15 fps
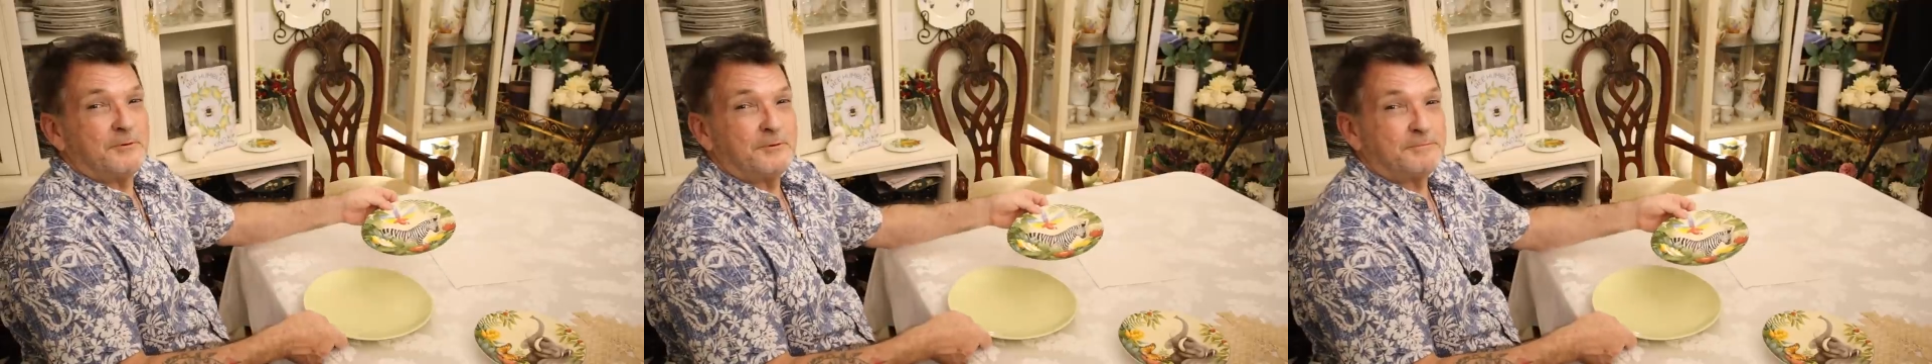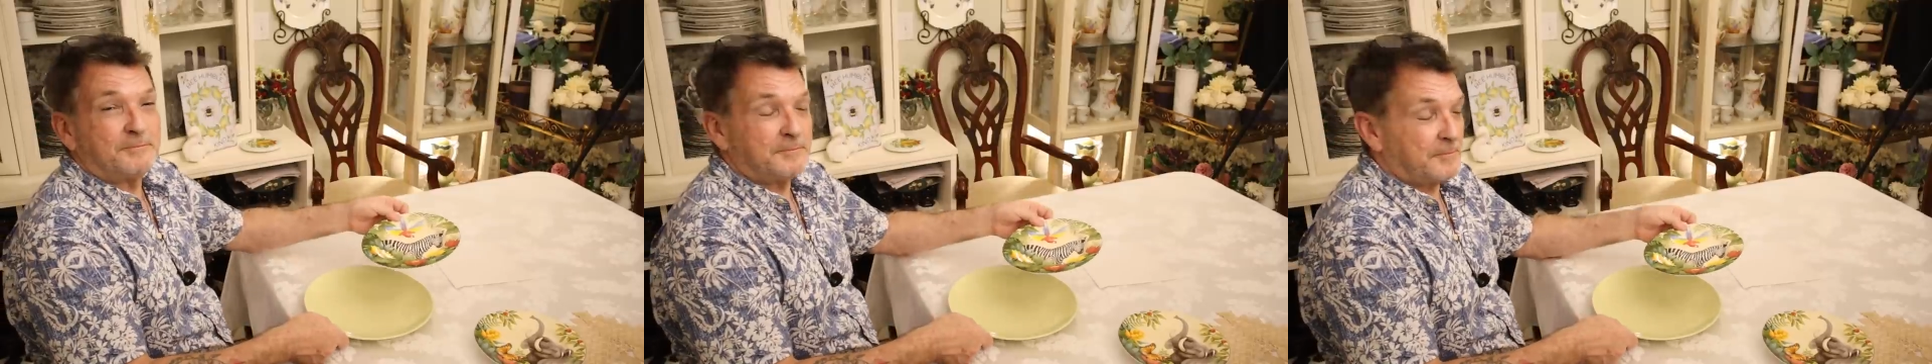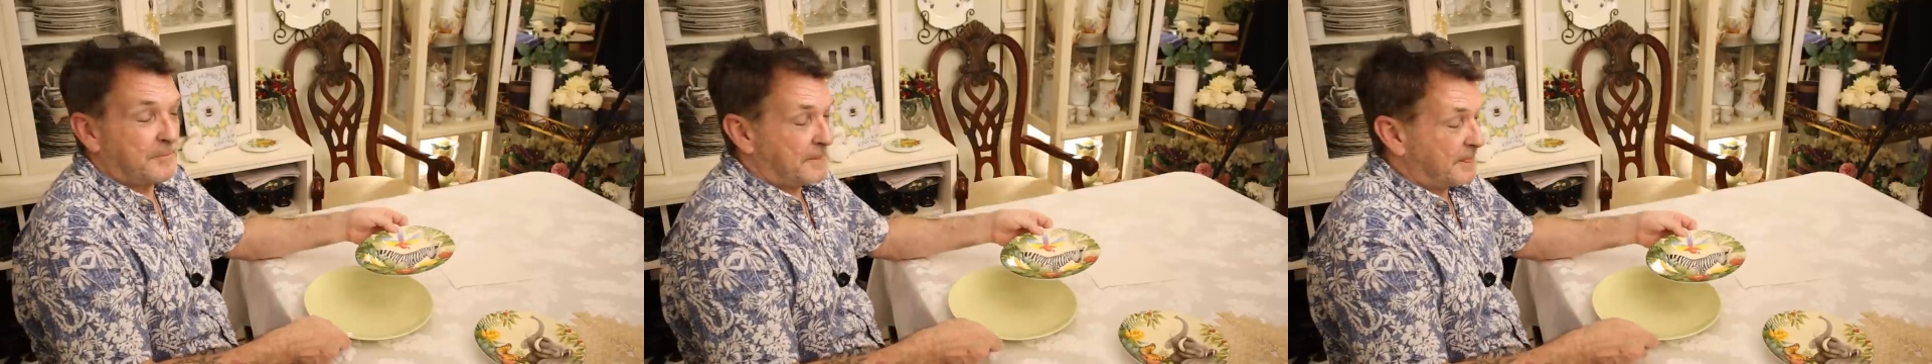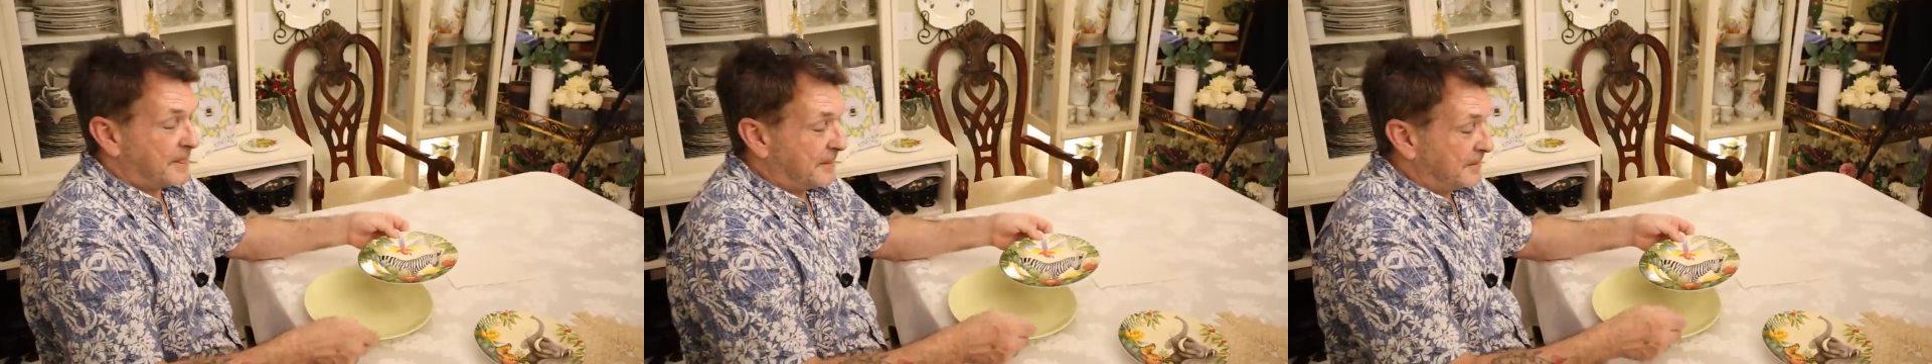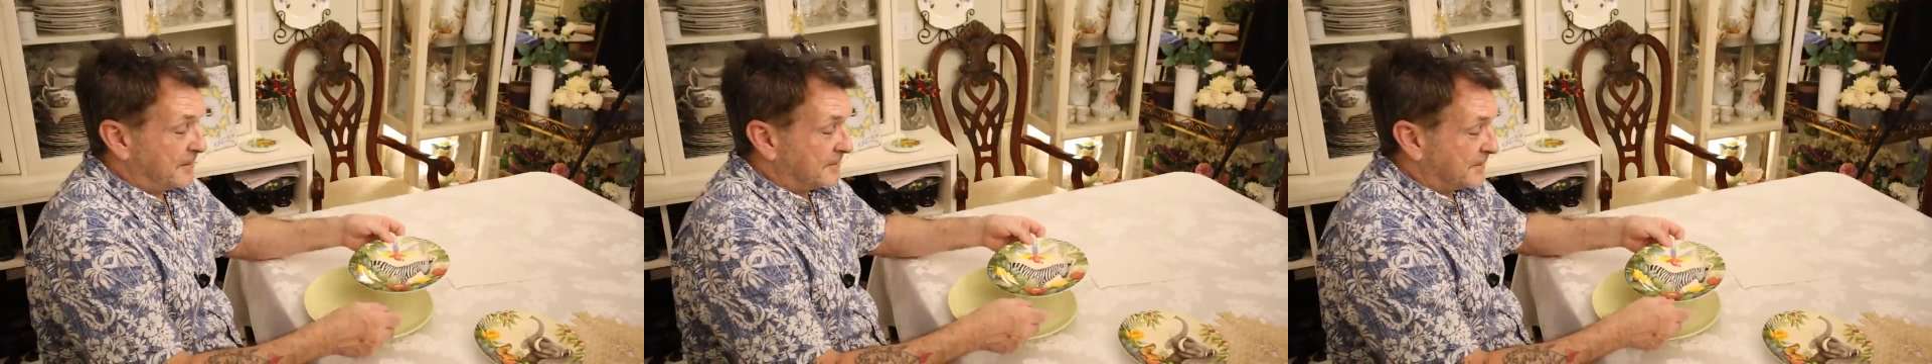whoop.
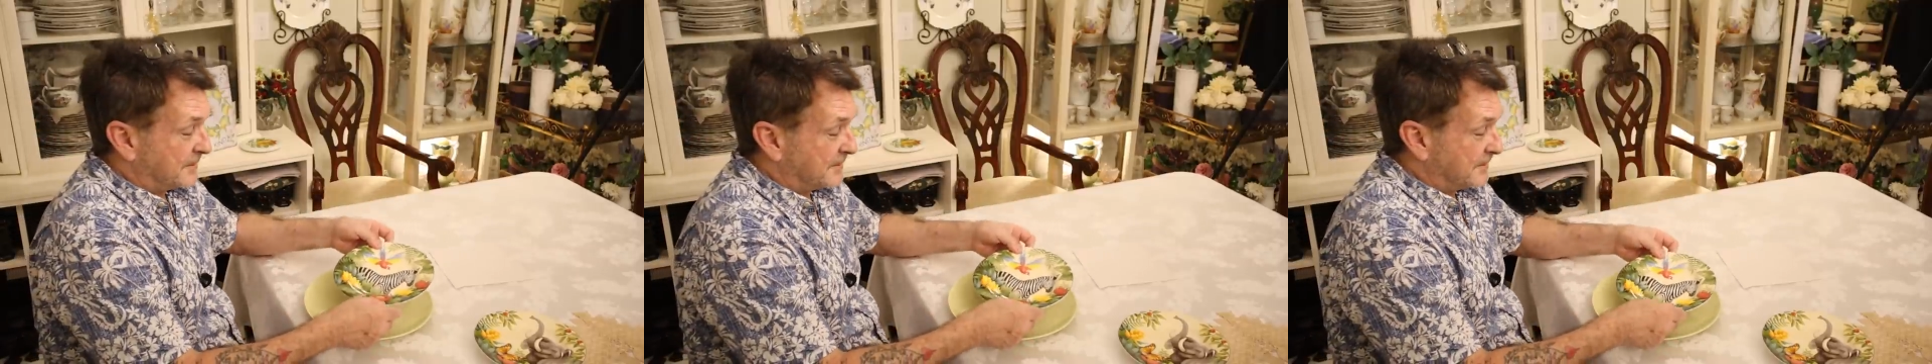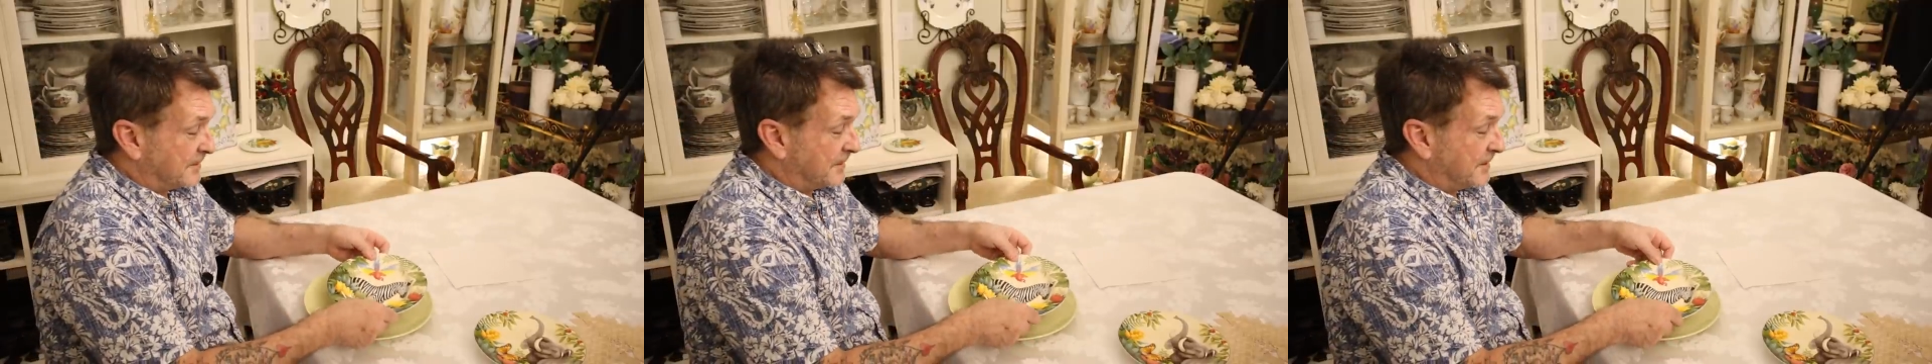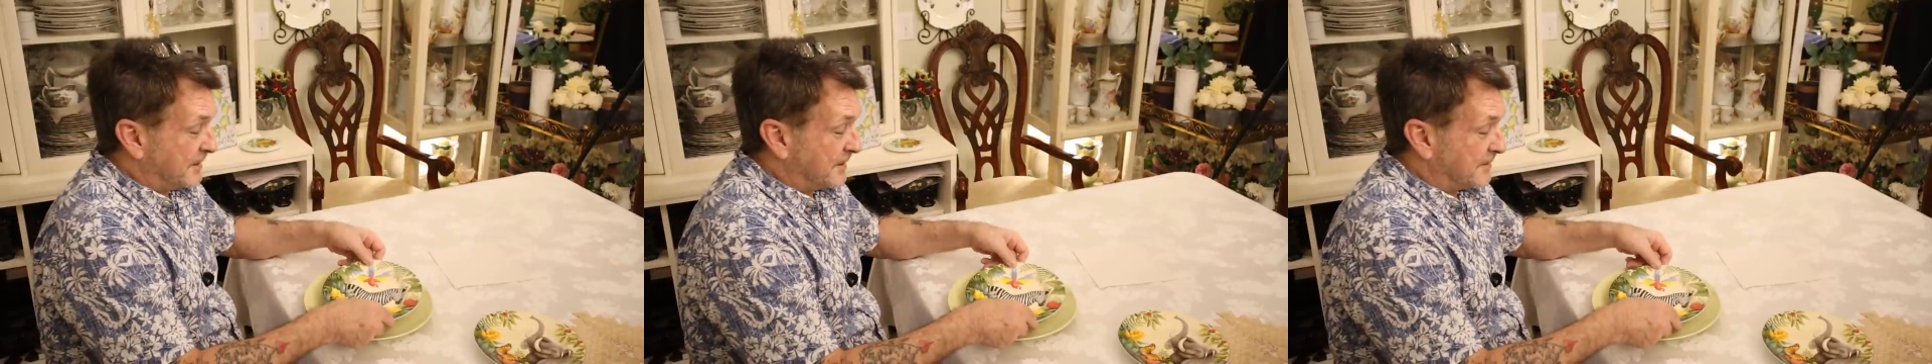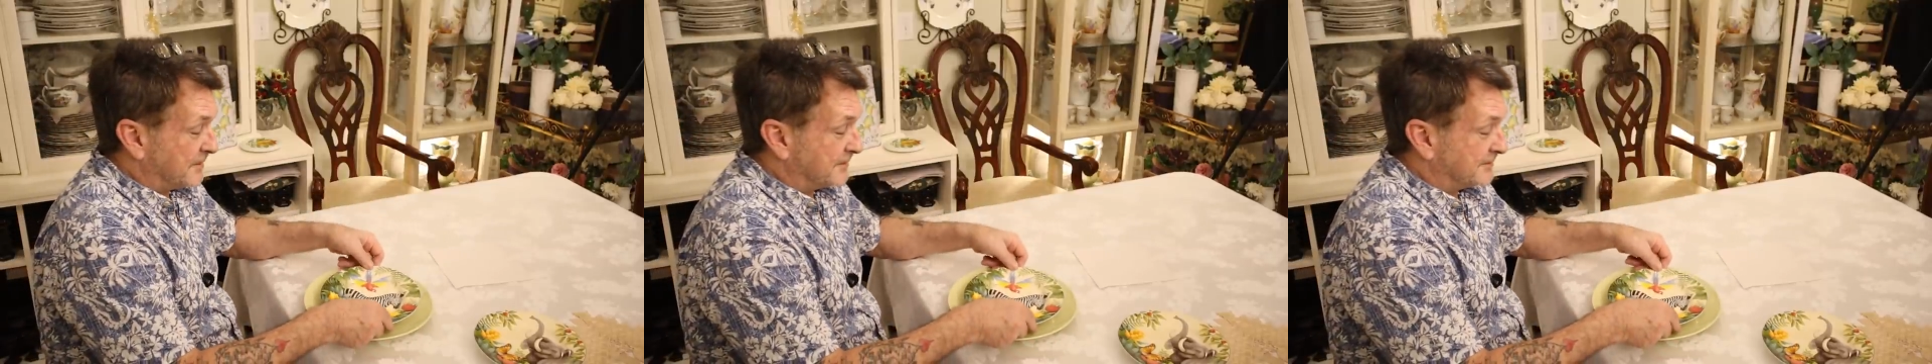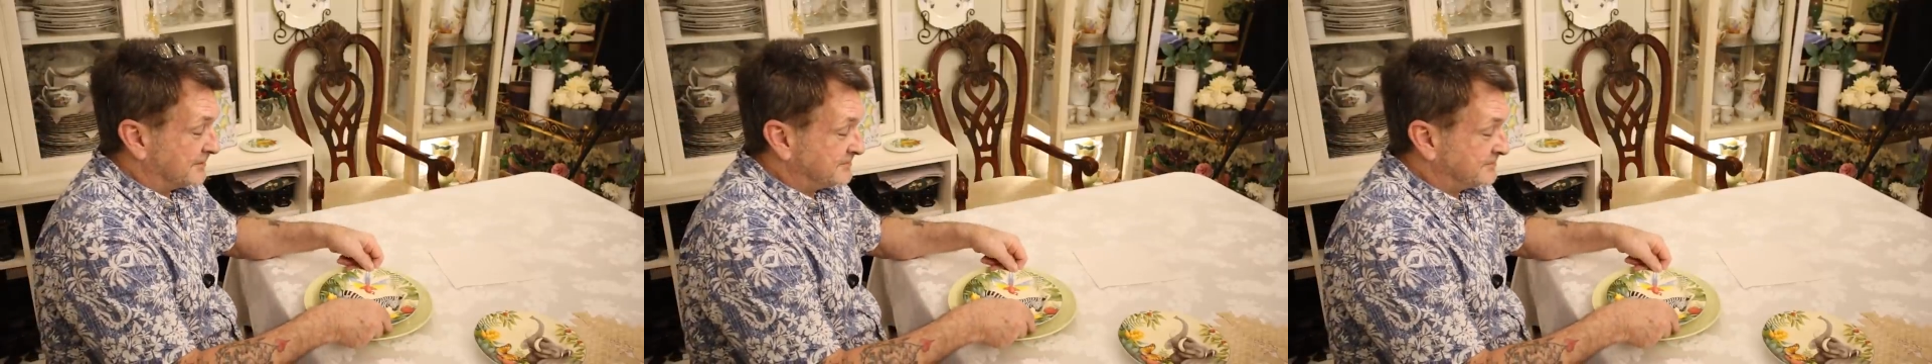Look at it
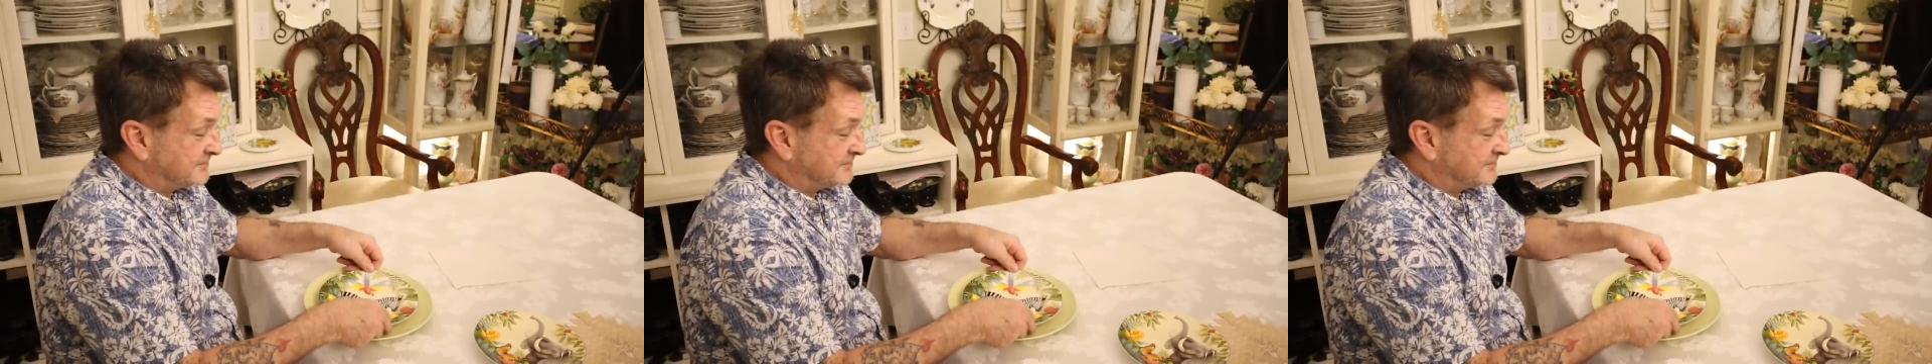now.